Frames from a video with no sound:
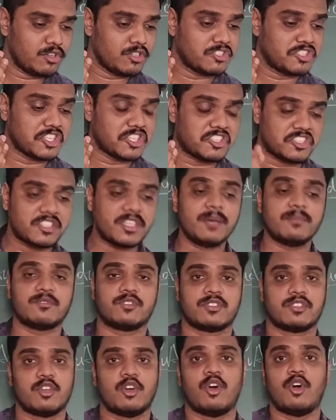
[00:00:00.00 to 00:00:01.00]
systems
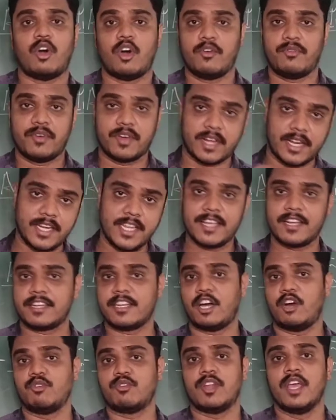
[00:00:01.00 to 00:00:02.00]
of running a
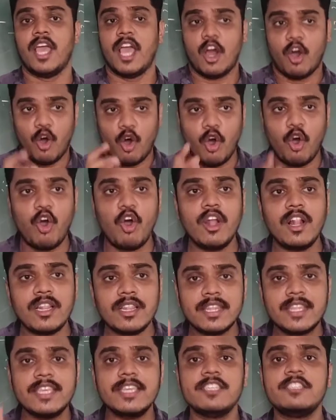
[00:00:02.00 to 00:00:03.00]
town,
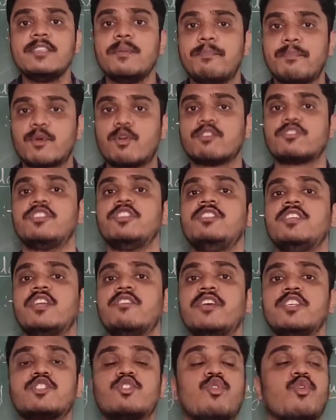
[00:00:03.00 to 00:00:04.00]
all these procedure
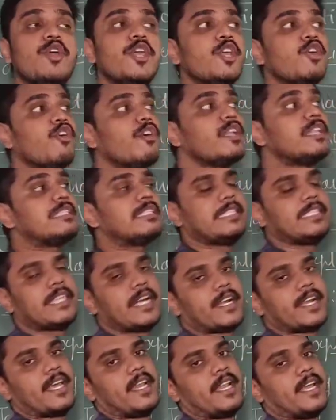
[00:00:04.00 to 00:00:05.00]
is going on in
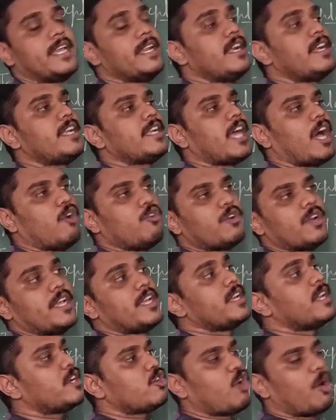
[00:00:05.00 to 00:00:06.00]
citadel in a town
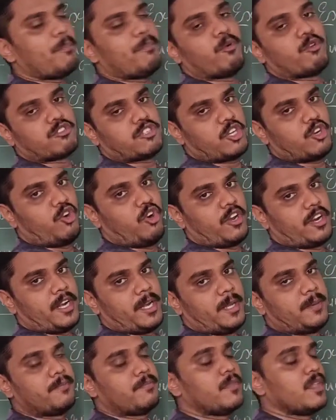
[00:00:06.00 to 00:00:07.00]
in a top portion
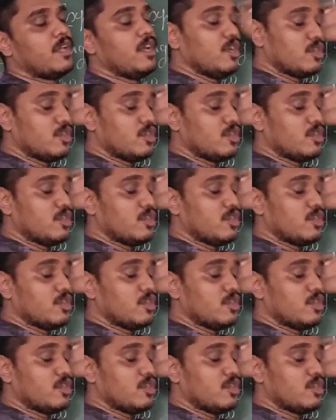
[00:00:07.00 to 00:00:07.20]
only.